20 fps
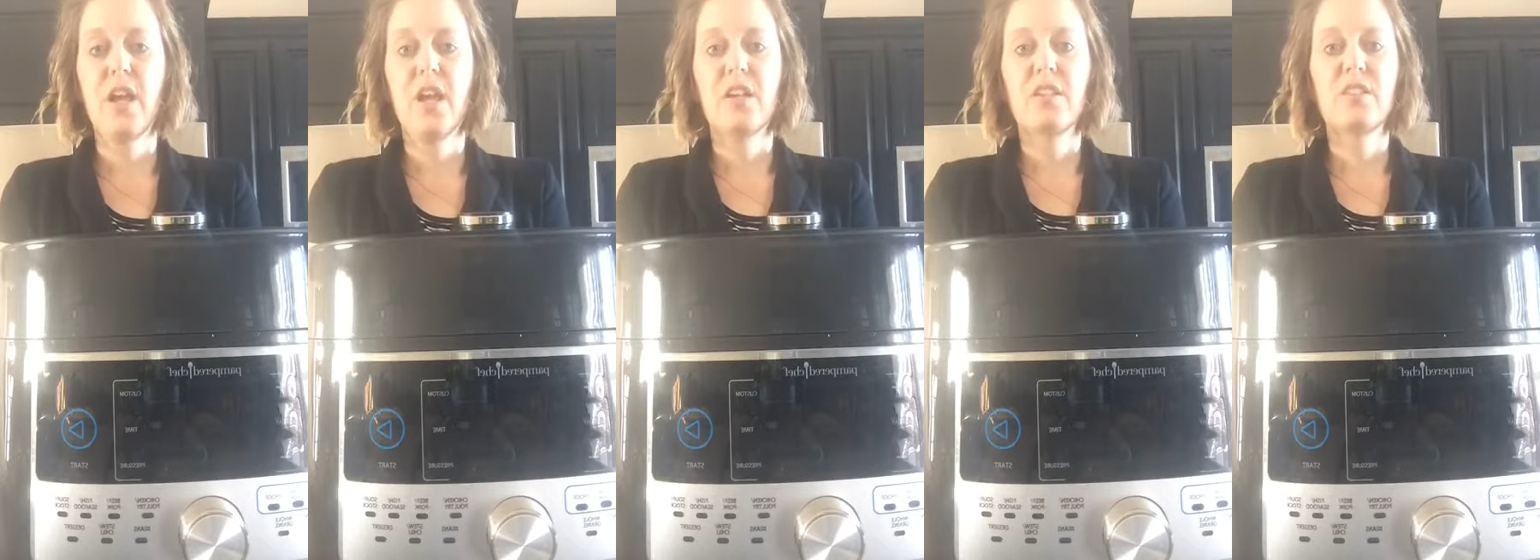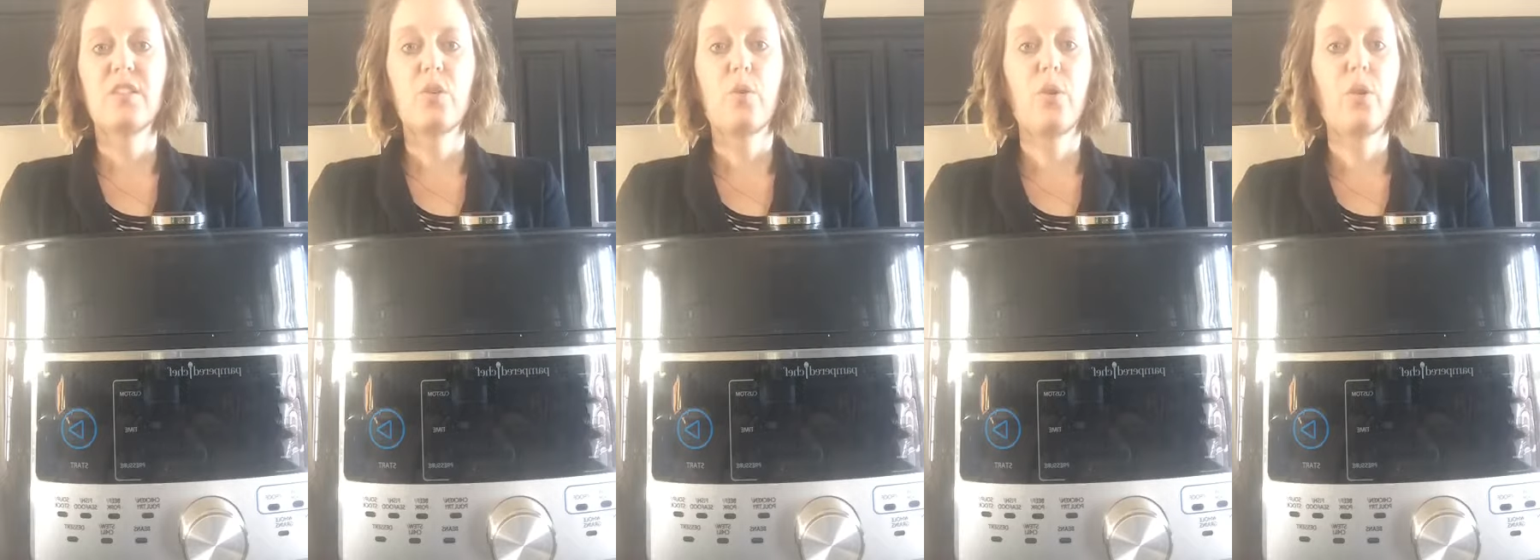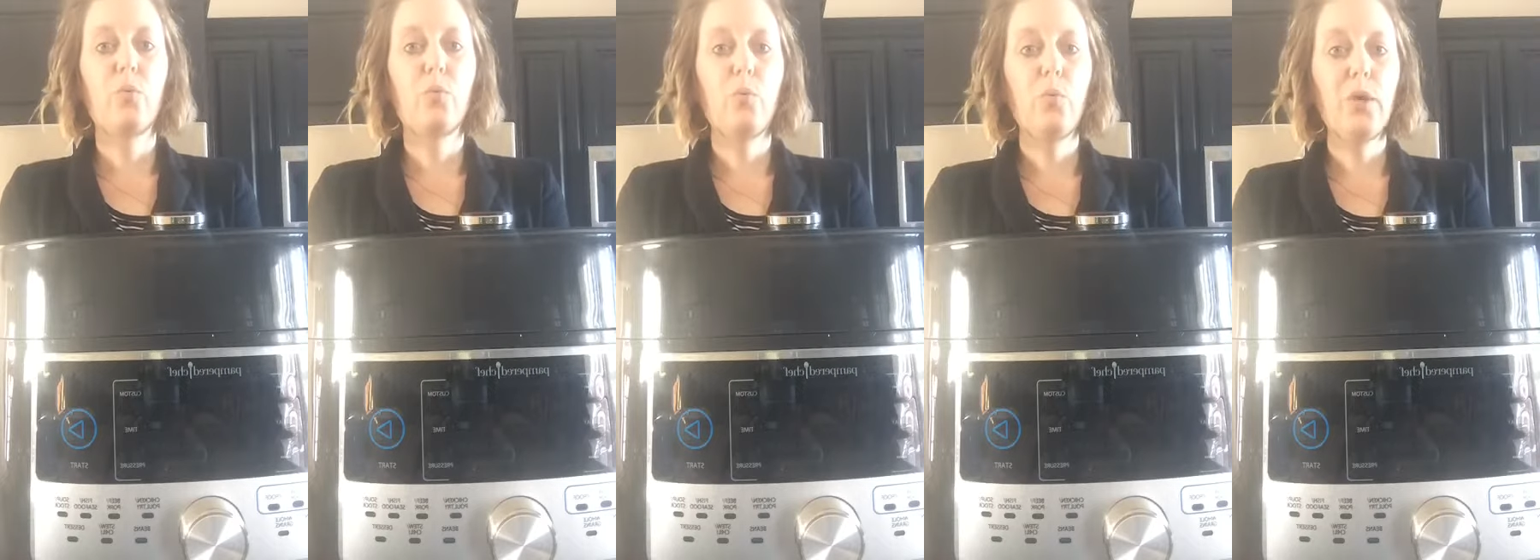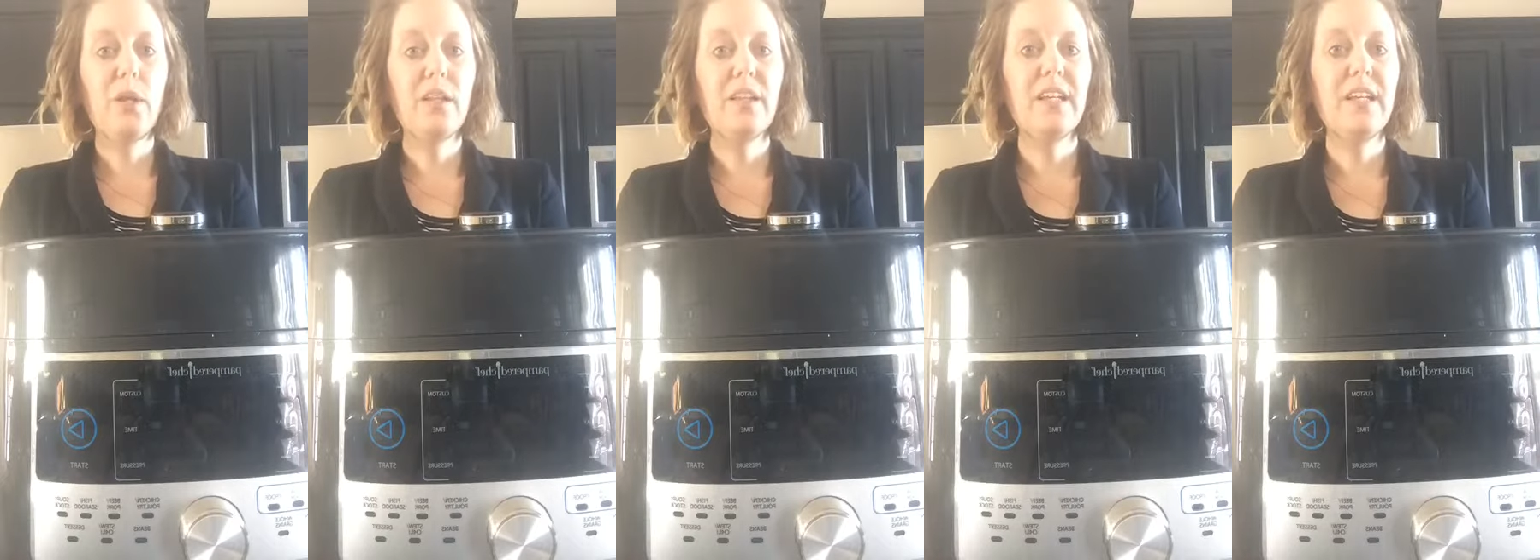So it
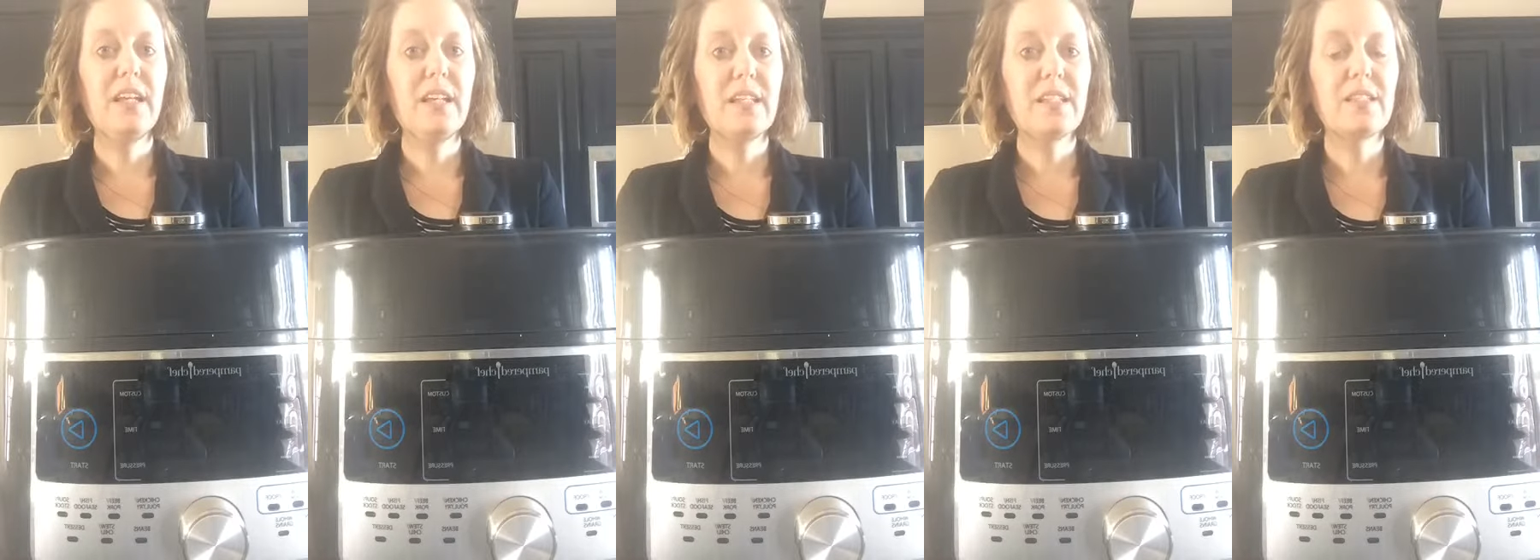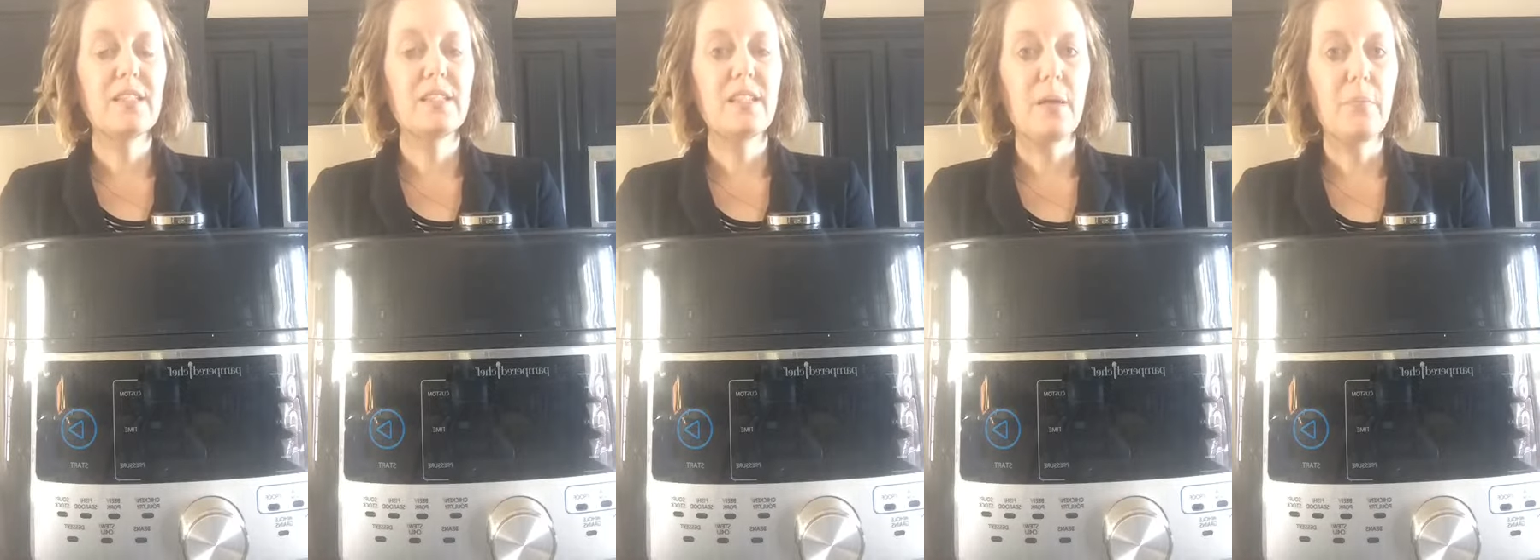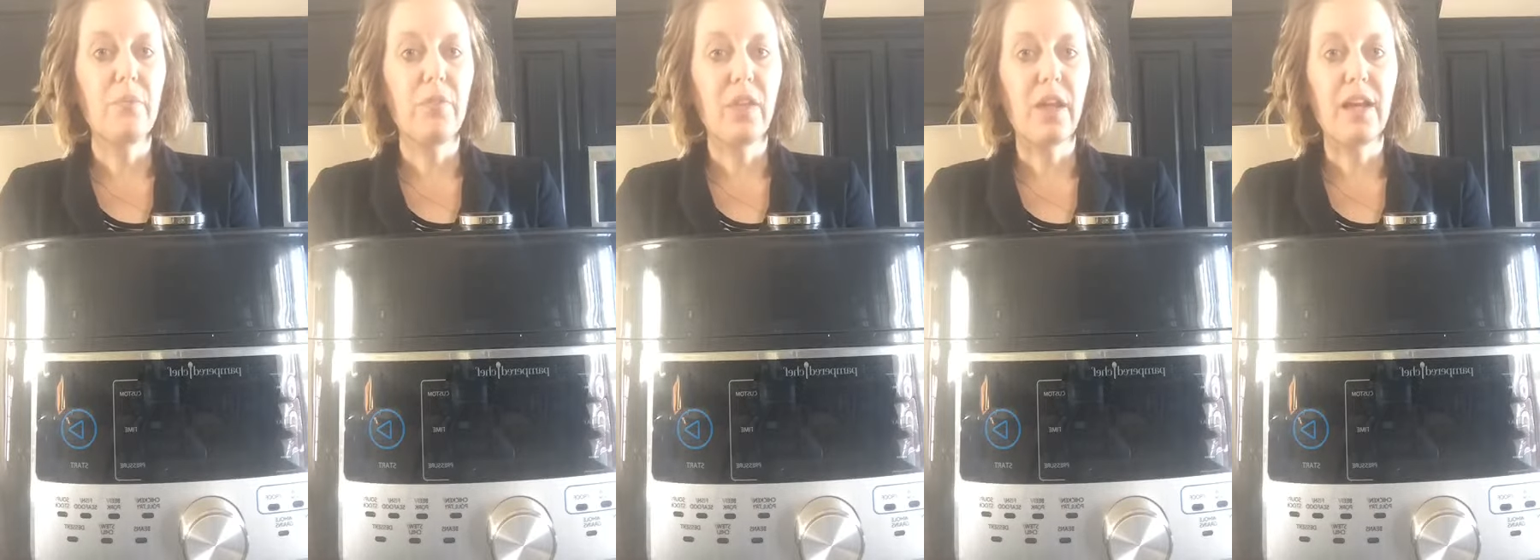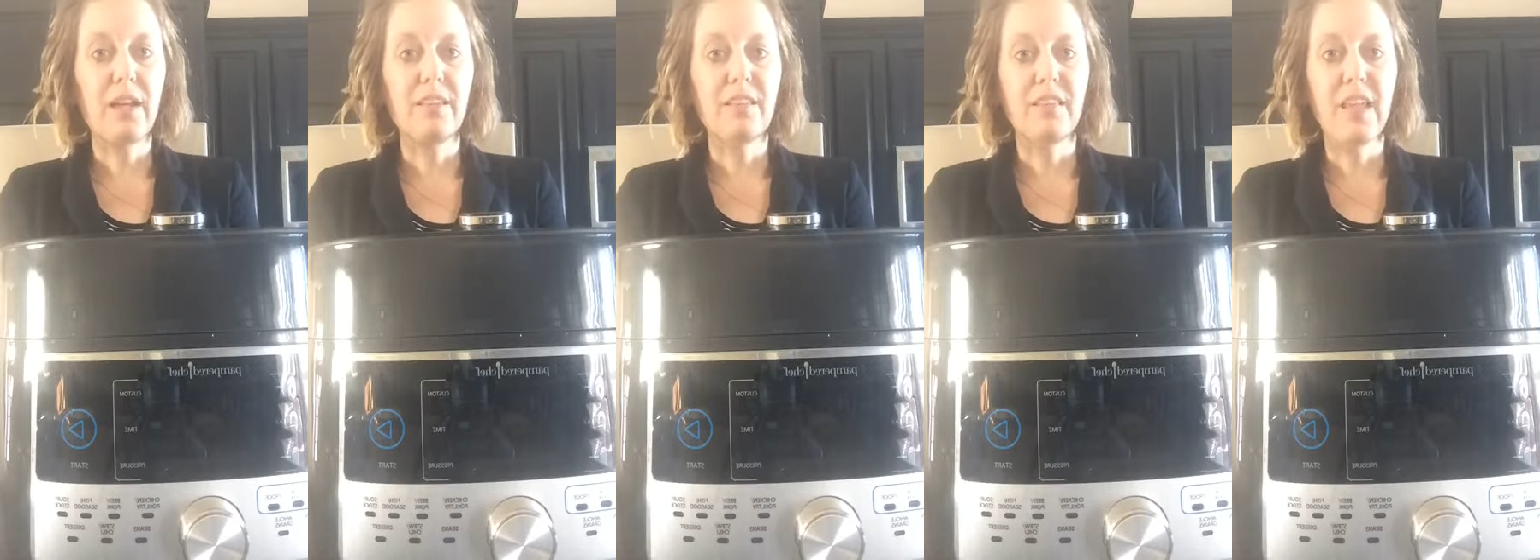really is
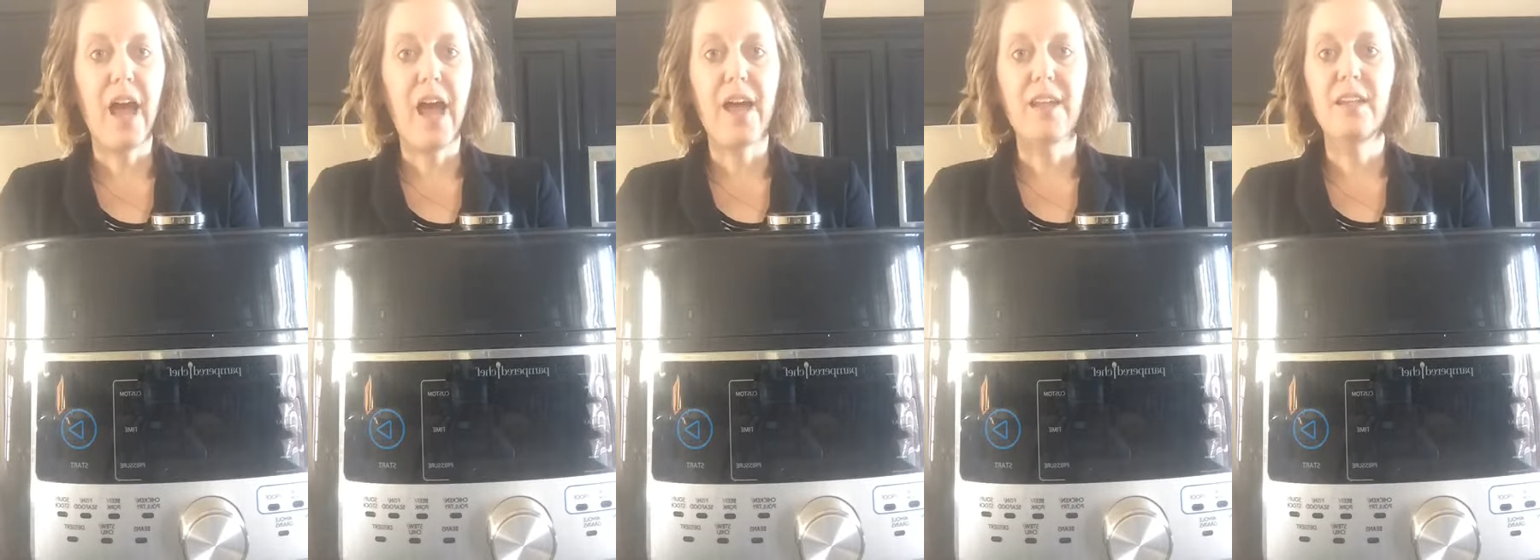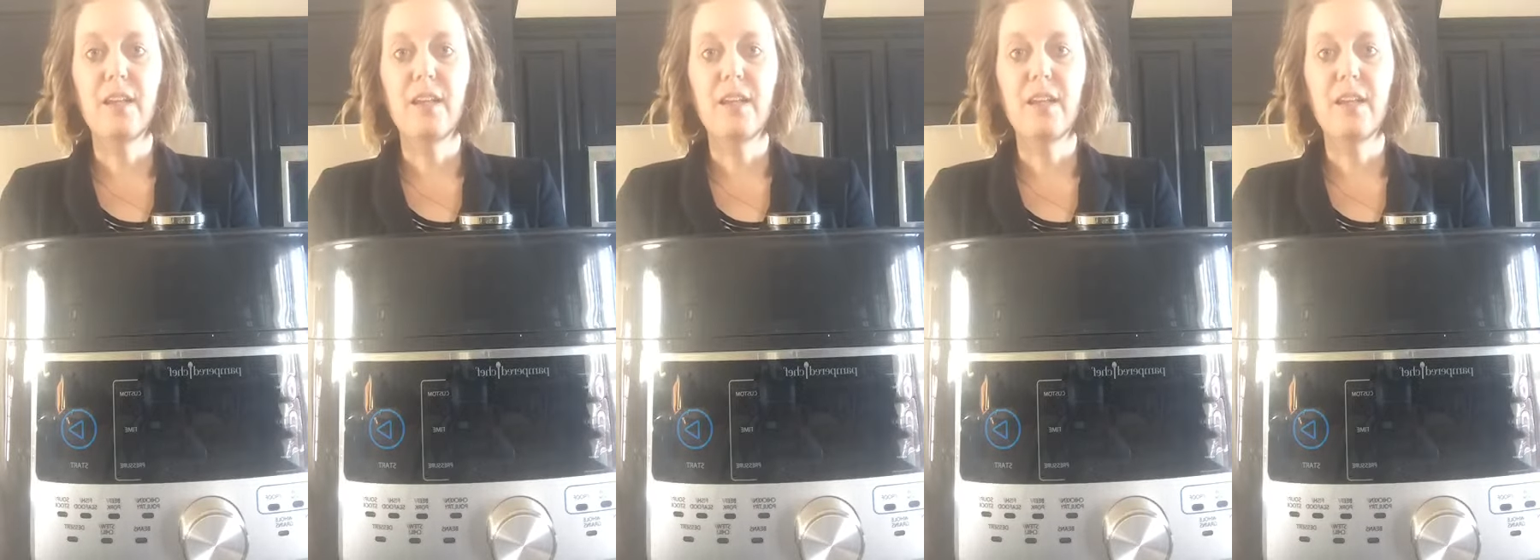something that